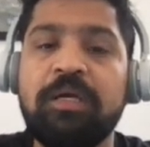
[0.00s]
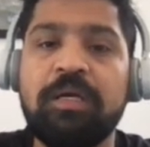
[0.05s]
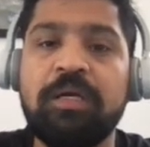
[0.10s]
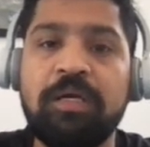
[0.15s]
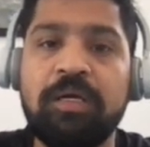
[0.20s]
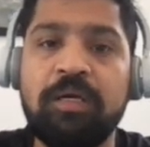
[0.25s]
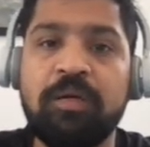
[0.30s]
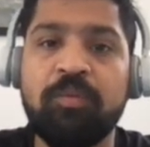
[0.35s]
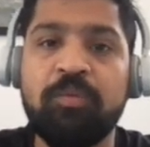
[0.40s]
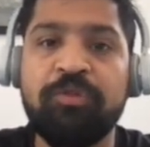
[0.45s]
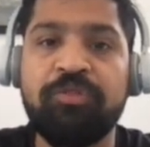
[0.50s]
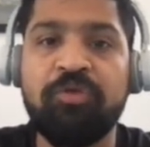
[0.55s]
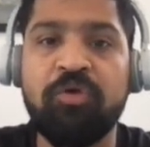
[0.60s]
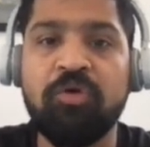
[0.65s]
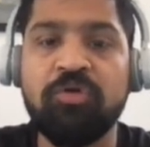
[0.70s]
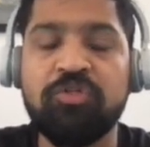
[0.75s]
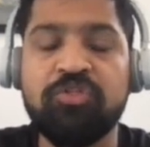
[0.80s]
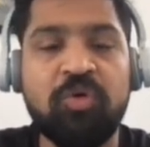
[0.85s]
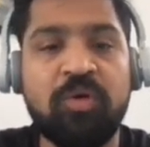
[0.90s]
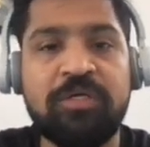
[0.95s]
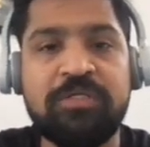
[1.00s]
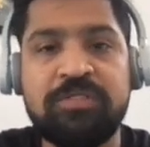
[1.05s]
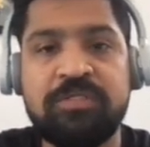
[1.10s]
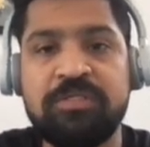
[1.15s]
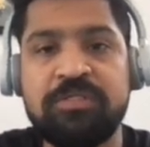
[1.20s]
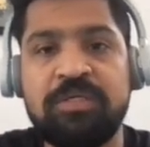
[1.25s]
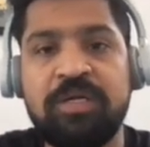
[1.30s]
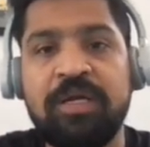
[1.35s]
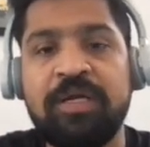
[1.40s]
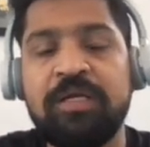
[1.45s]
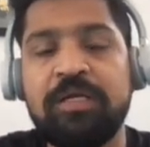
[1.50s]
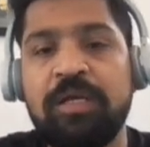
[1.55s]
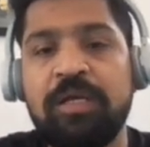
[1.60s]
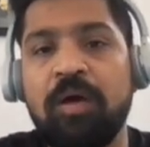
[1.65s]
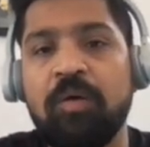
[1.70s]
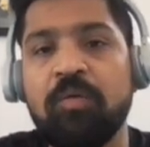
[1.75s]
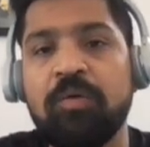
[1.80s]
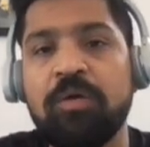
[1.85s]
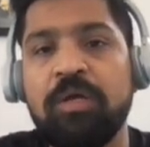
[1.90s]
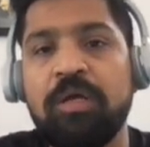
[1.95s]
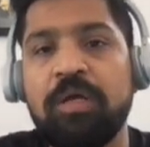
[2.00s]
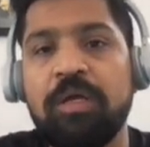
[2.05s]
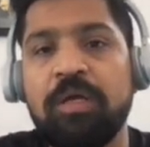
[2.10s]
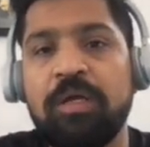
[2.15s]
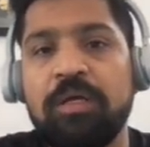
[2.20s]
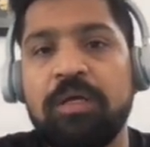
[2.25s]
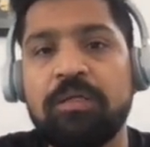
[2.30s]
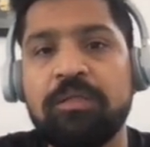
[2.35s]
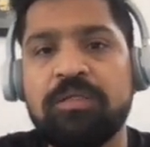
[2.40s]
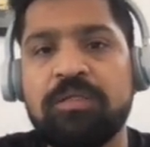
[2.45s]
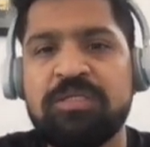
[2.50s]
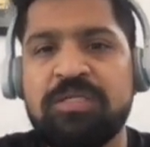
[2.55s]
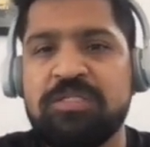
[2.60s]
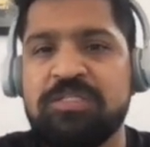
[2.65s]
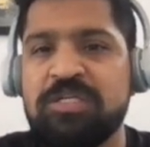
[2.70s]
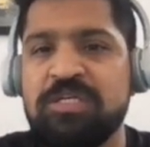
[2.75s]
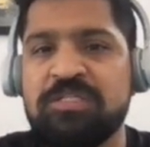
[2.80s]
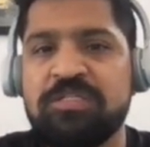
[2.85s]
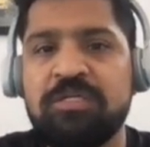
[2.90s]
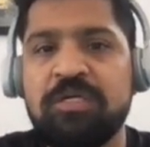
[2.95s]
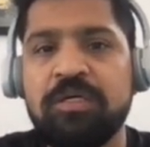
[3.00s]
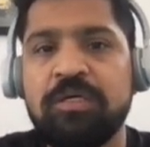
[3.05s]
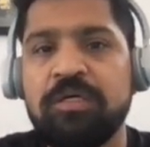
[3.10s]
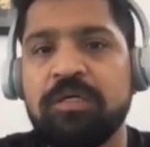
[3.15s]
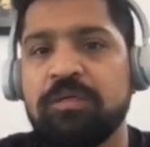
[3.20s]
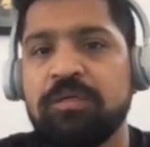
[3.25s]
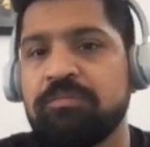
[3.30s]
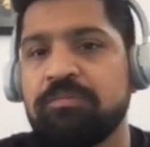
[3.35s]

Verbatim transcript: uh, with your choices right now this is just a